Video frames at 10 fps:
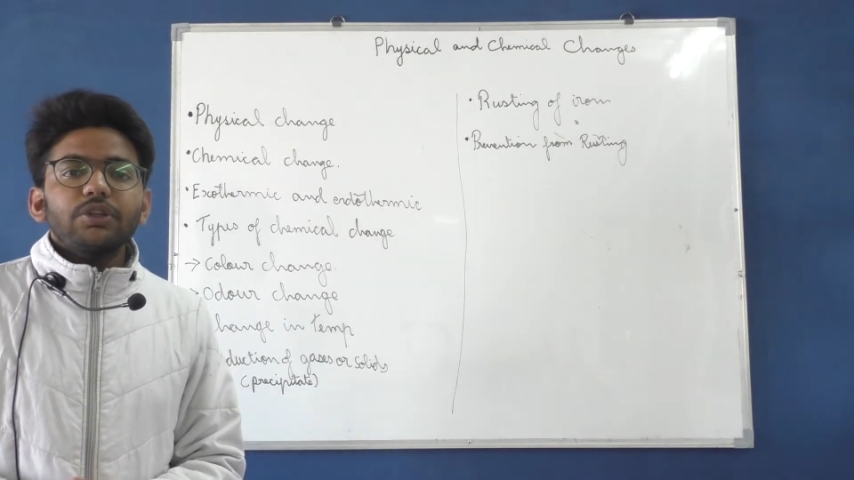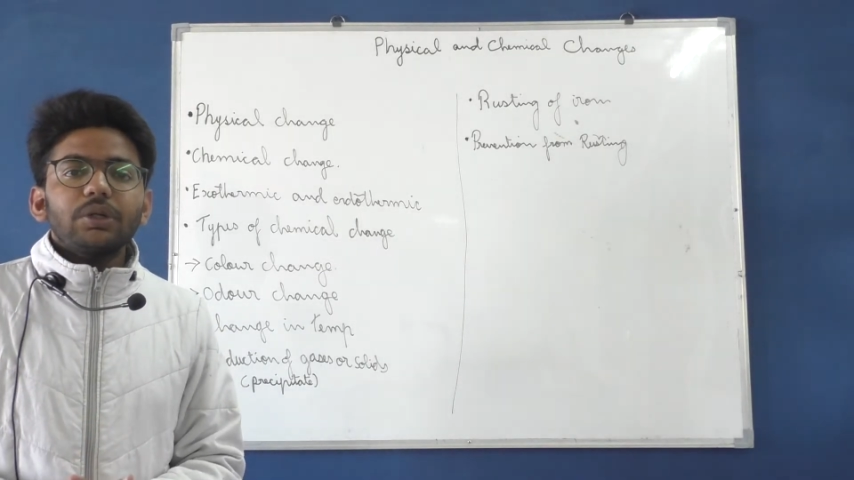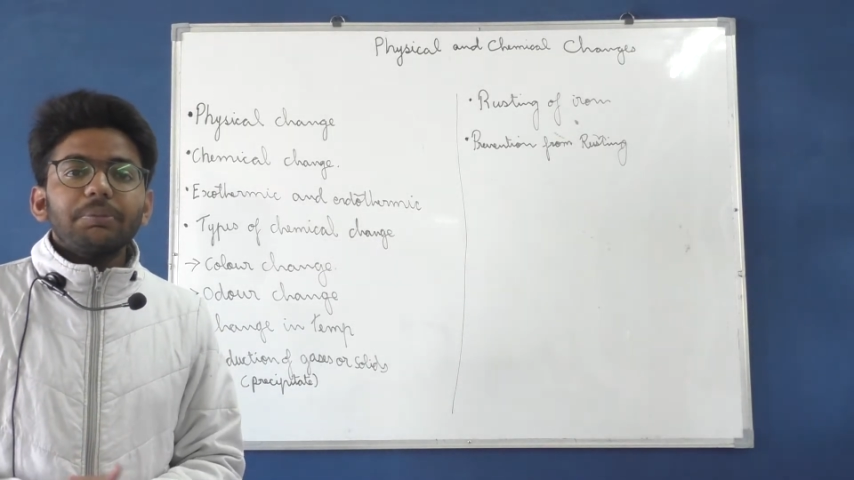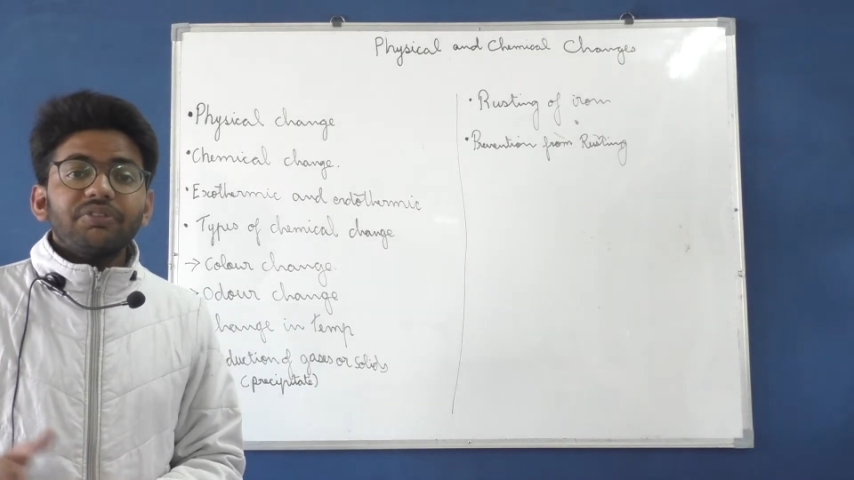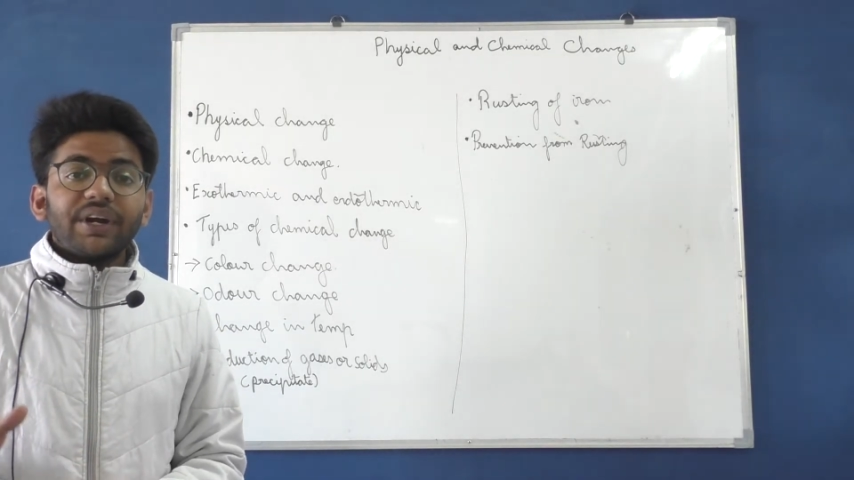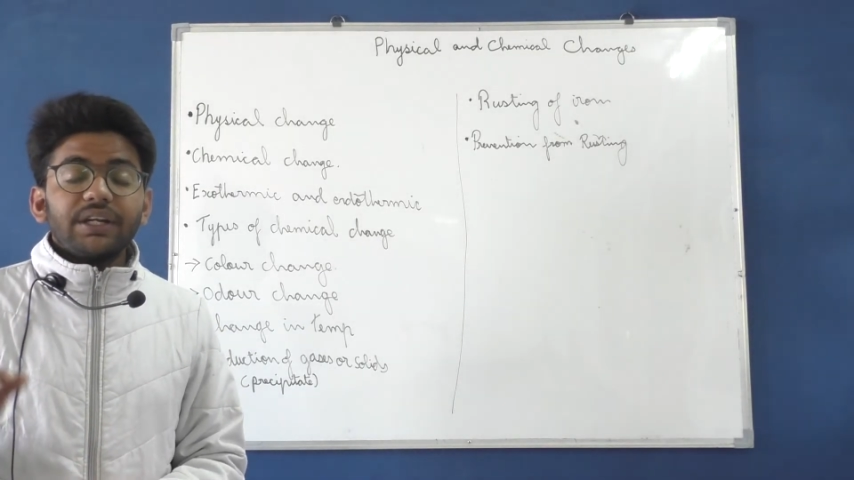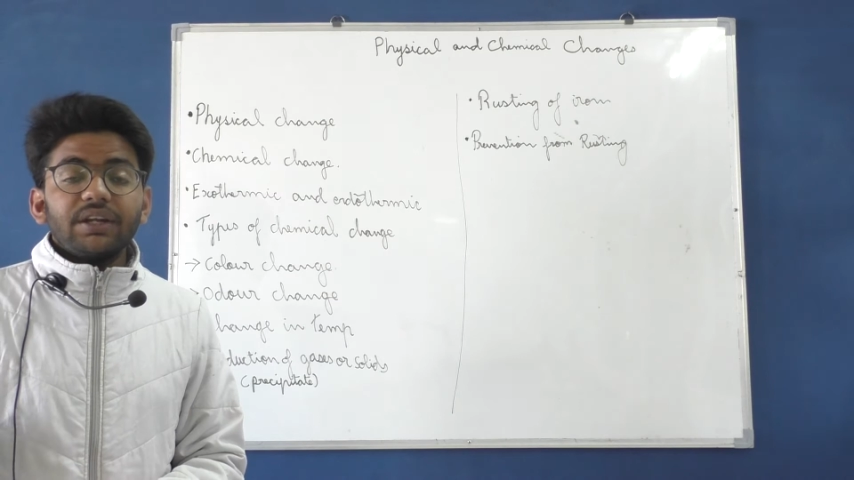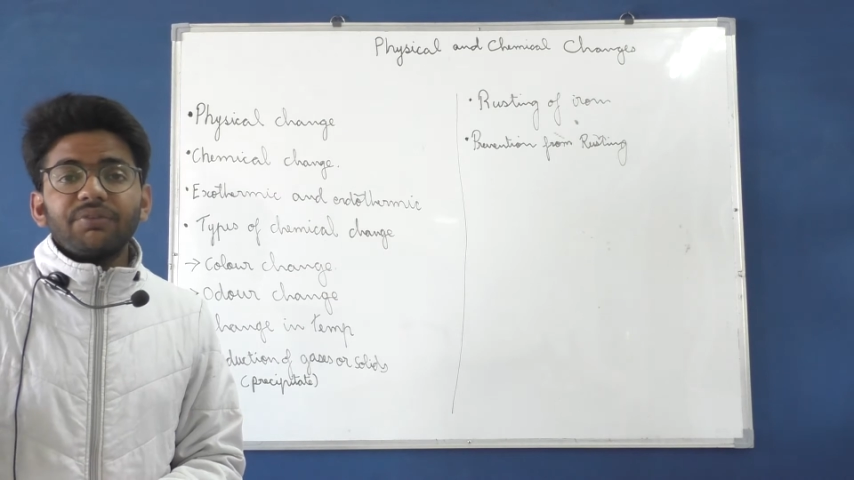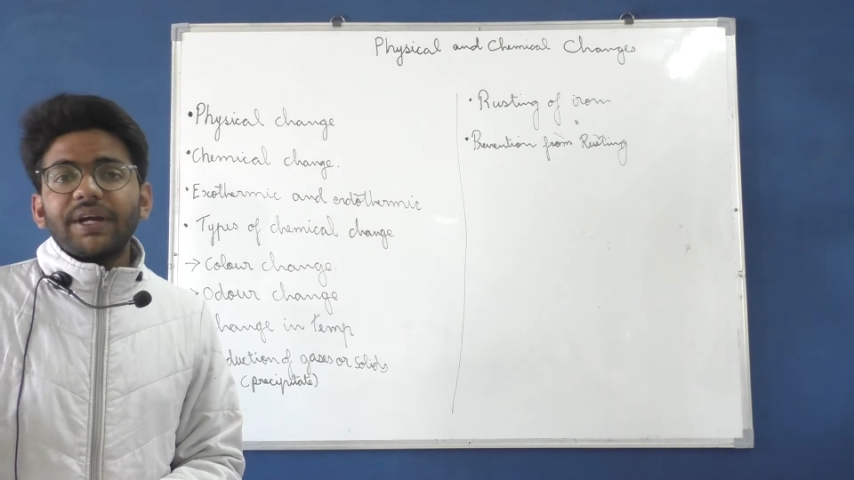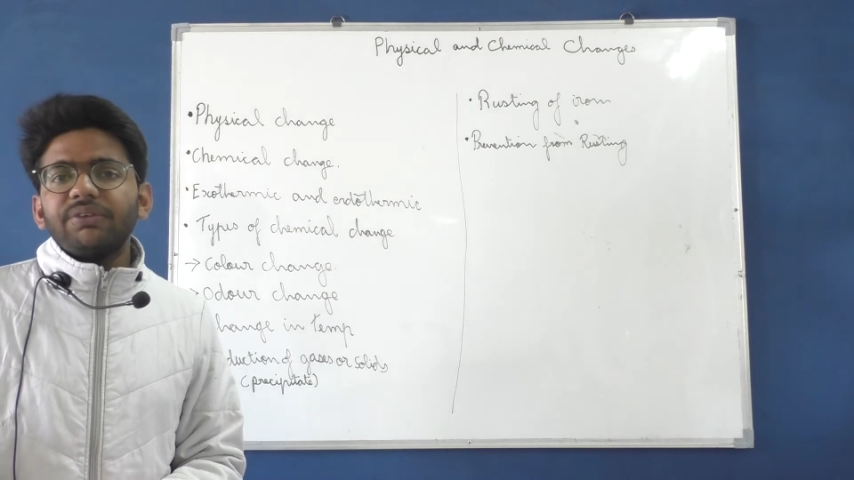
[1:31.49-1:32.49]
you will be
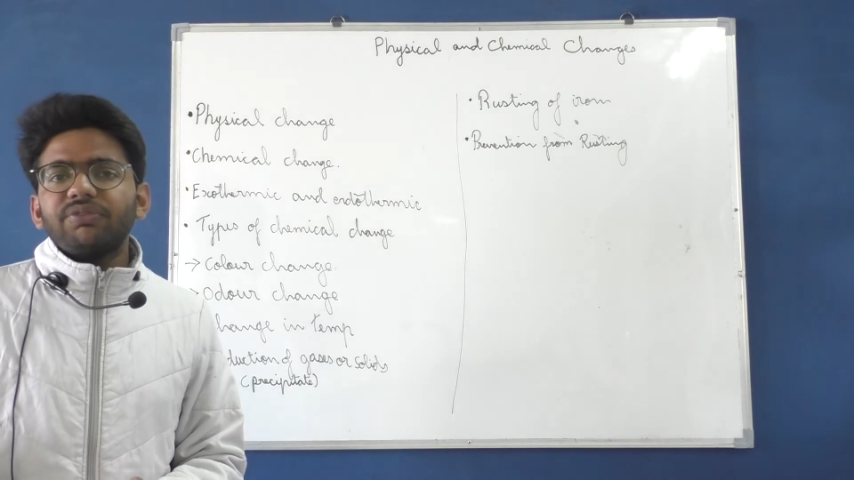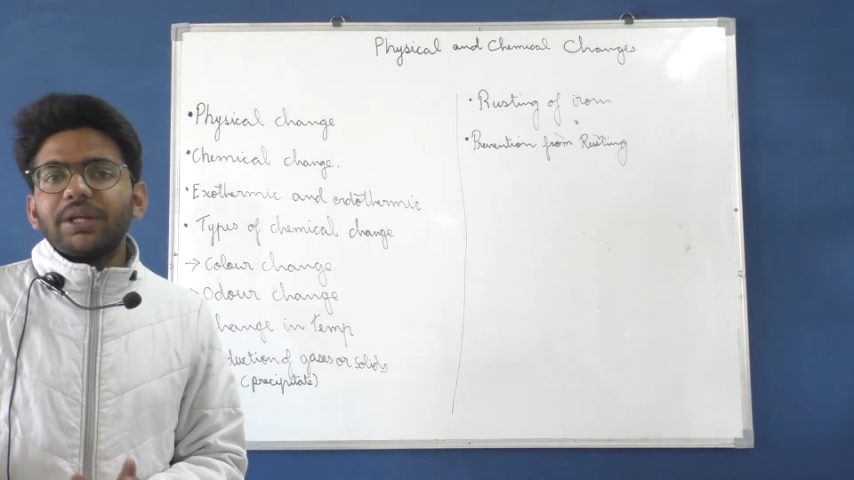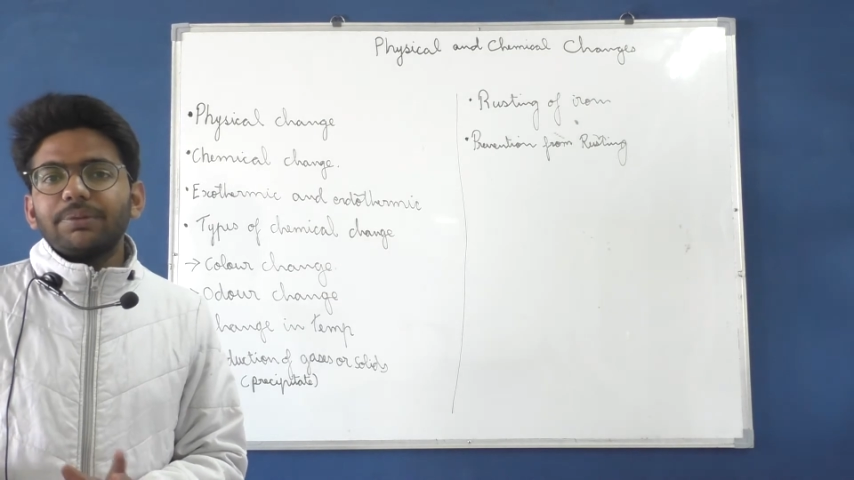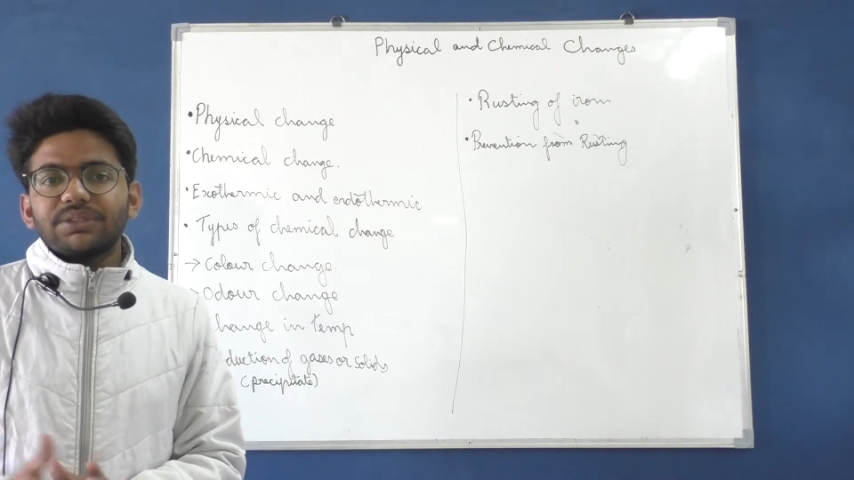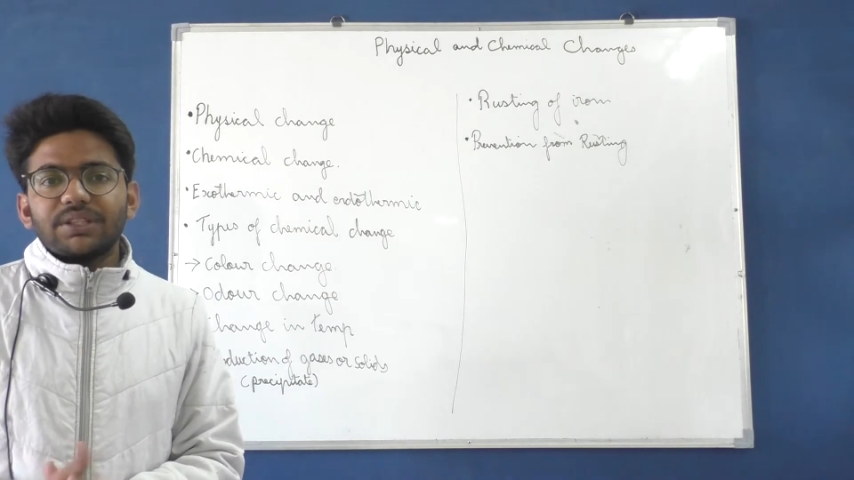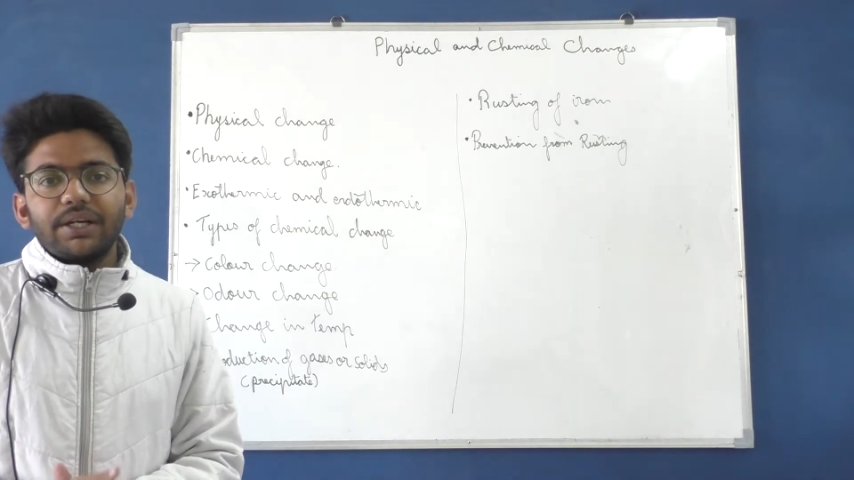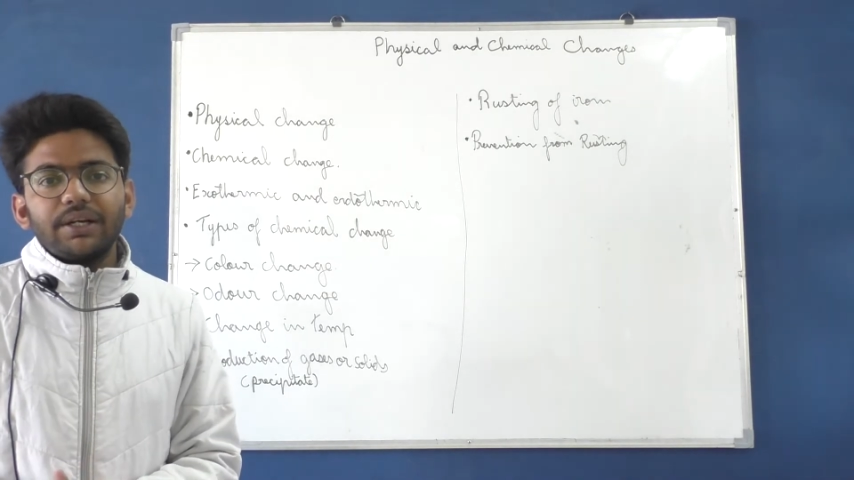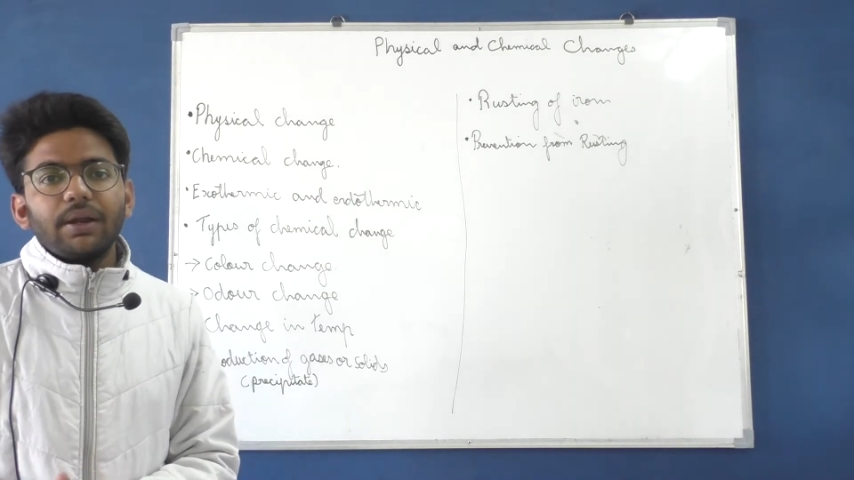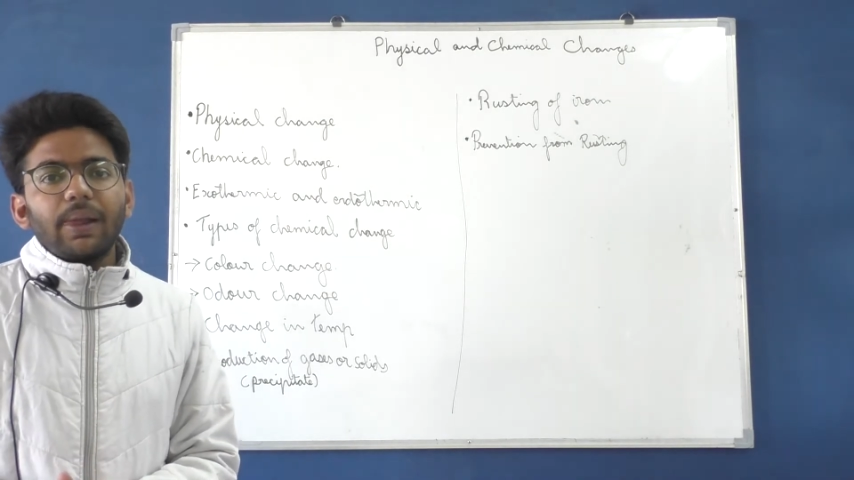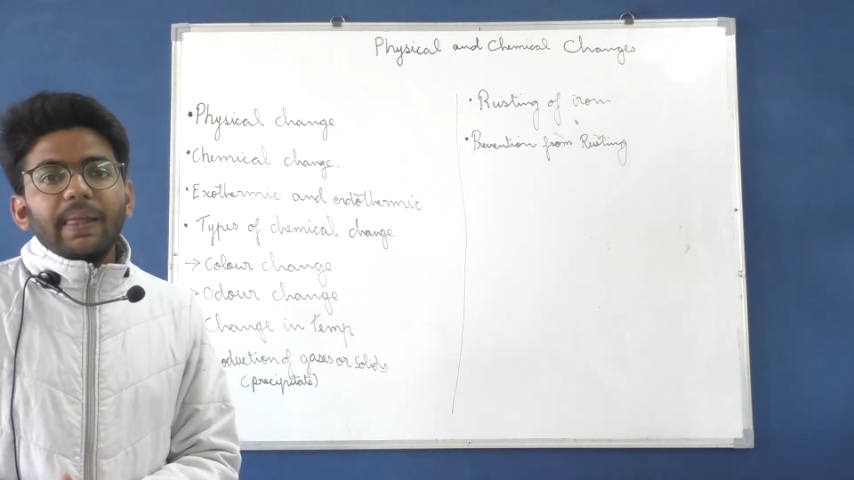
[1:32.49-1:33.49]
finding white flames, right?